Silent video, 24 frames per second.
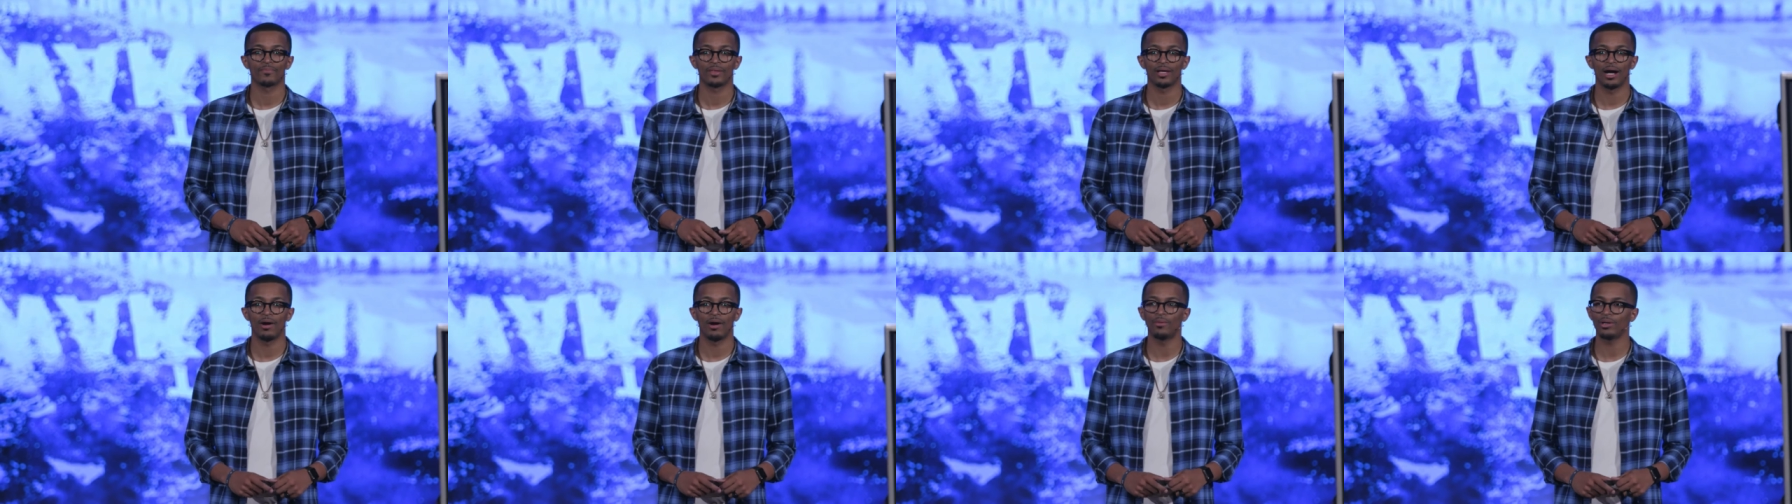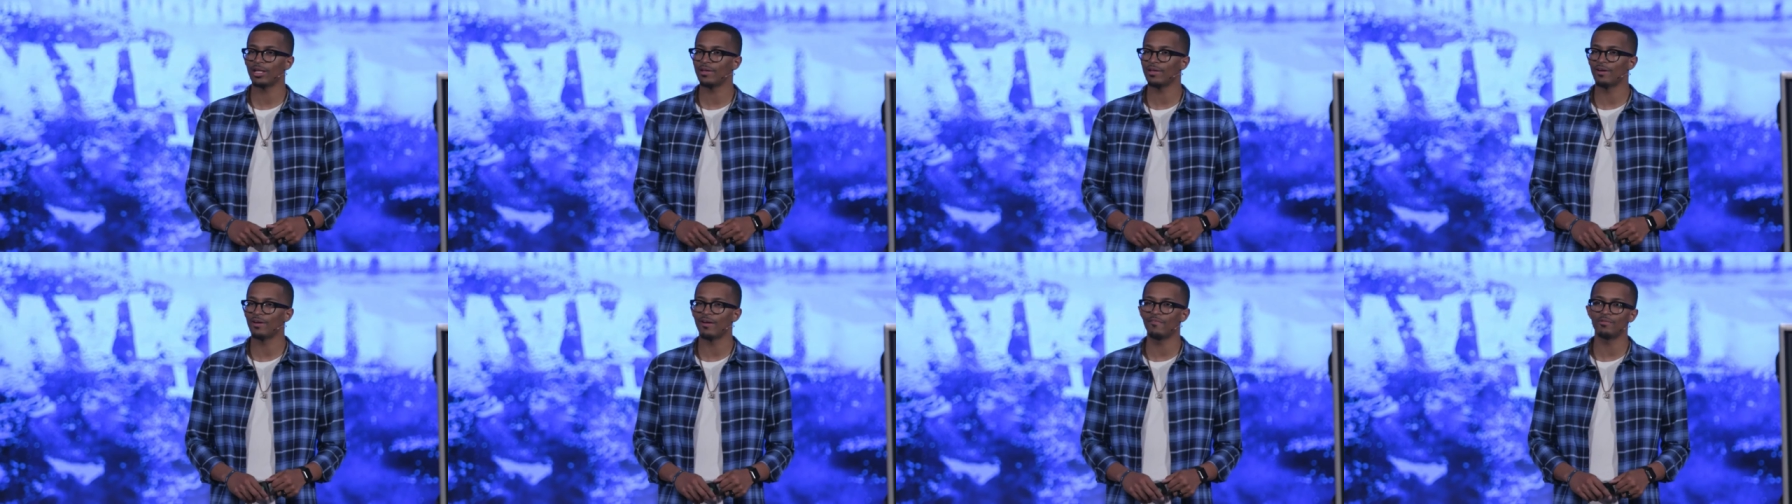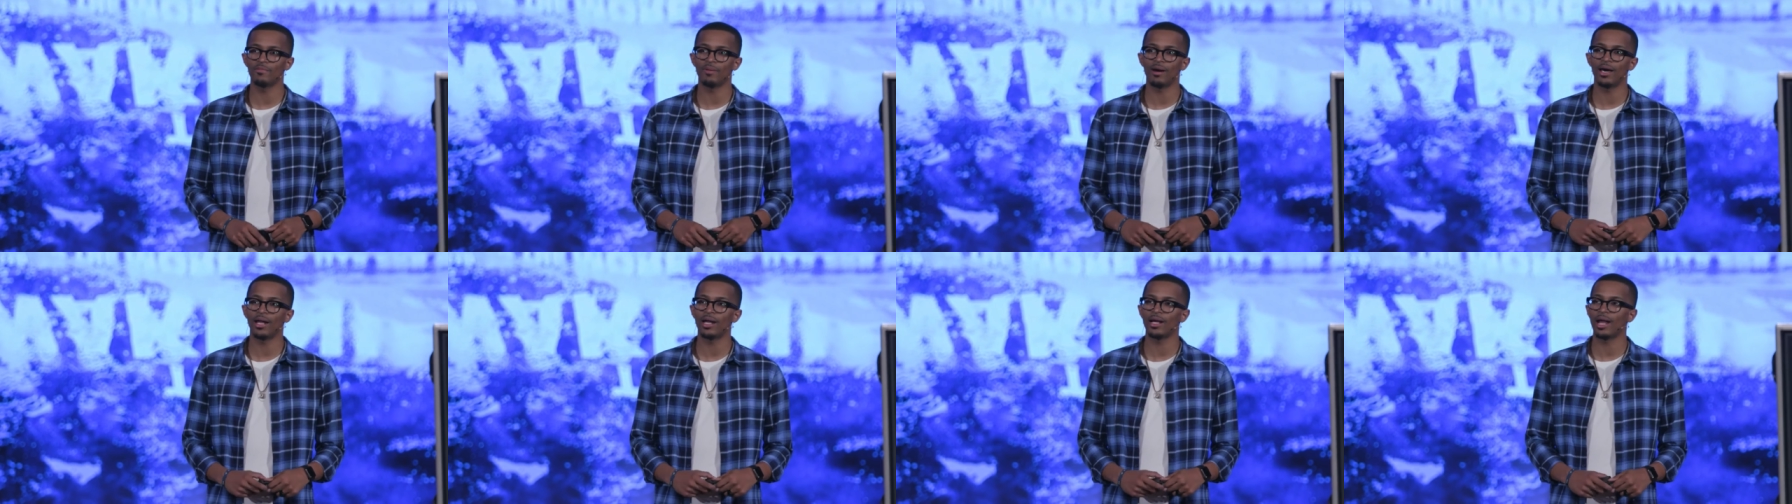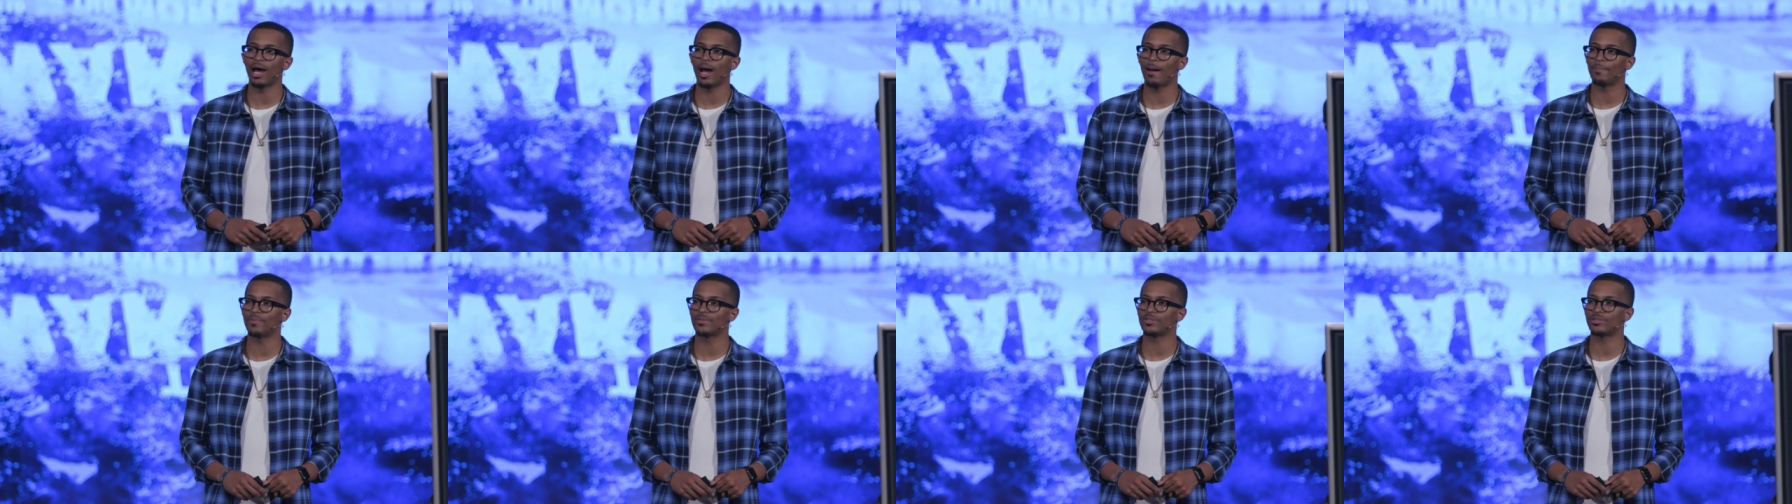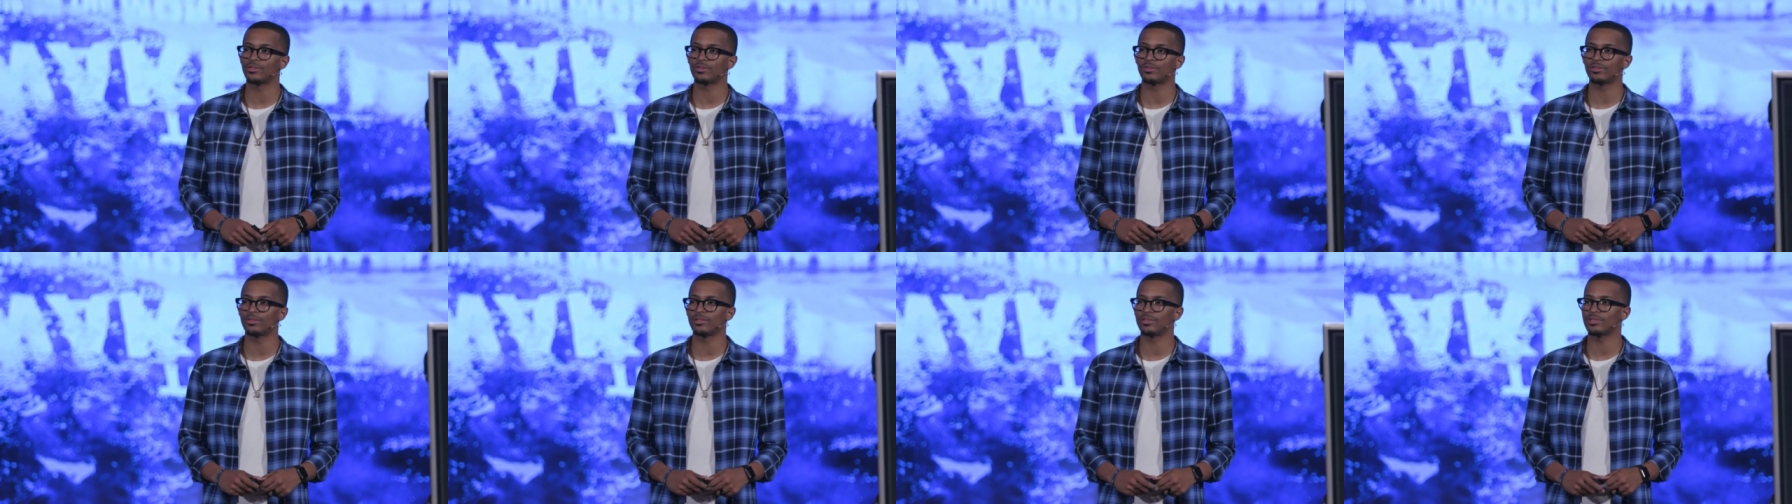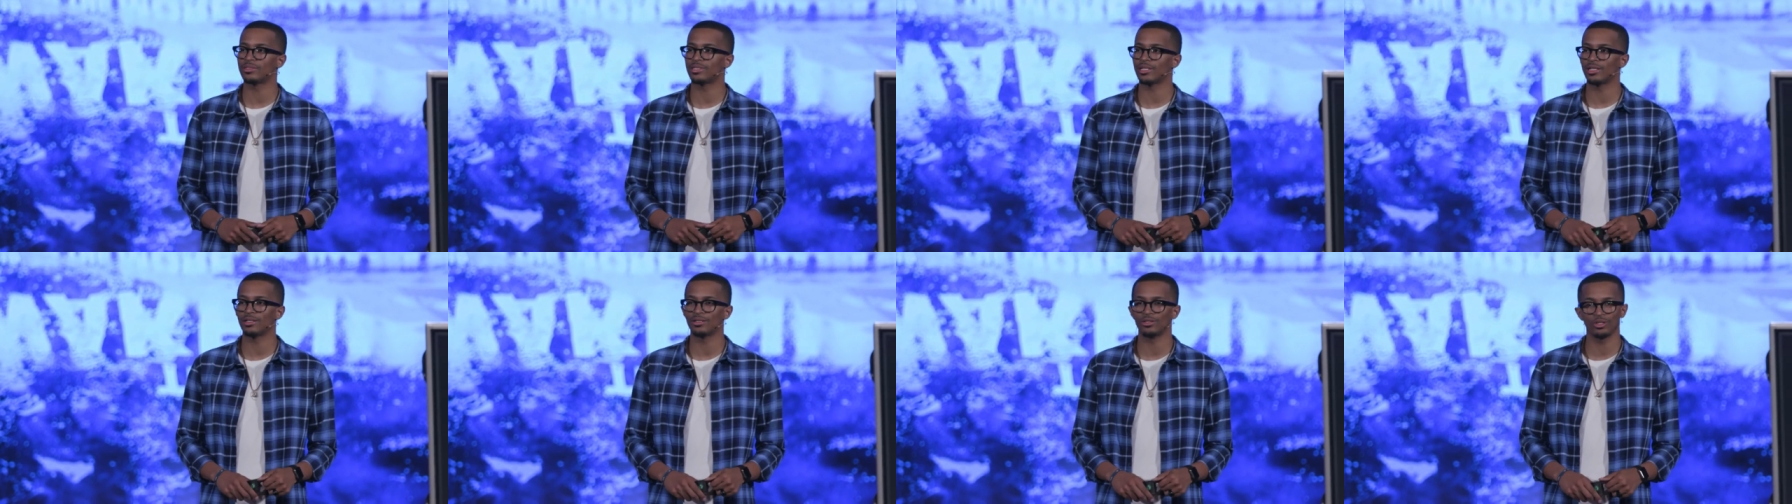I want to give everybody an opportunity to
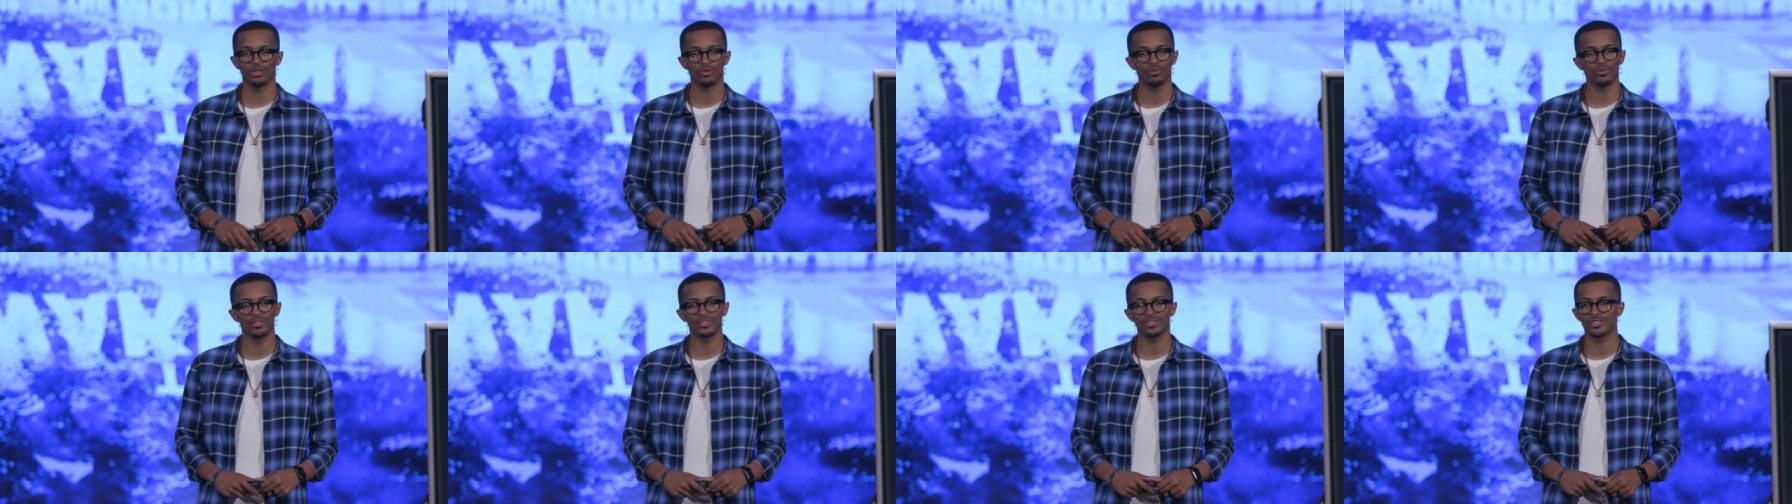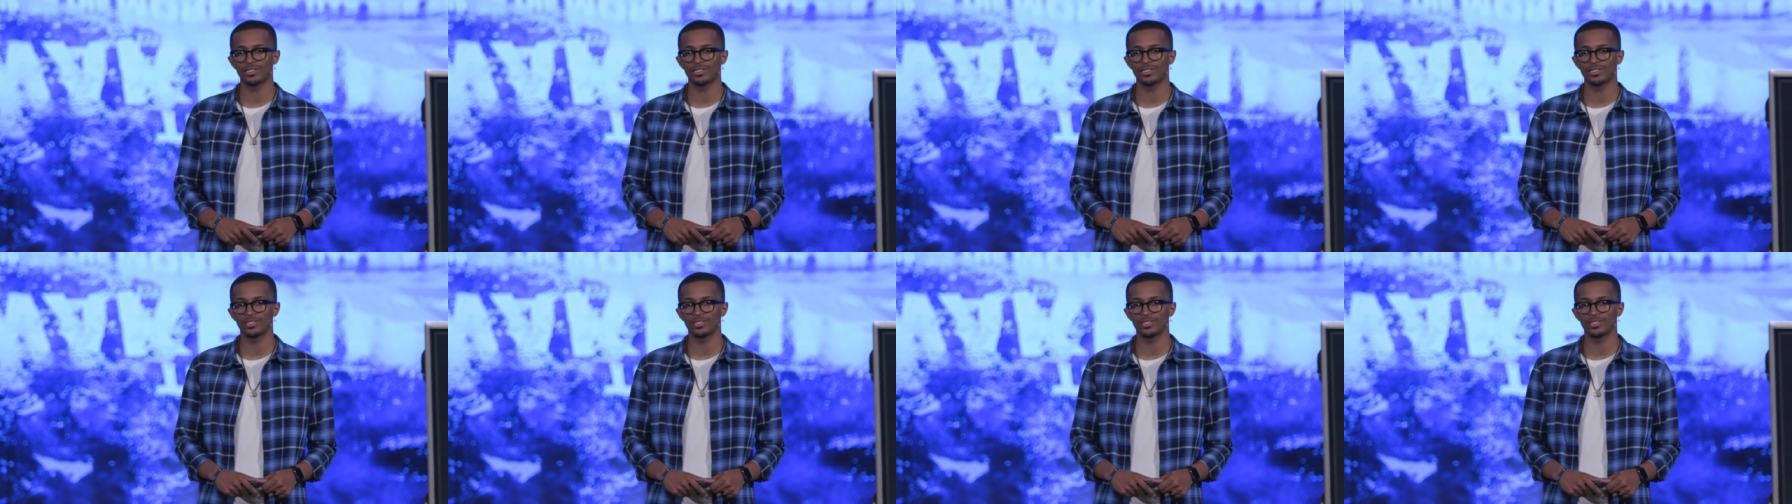say, you know what?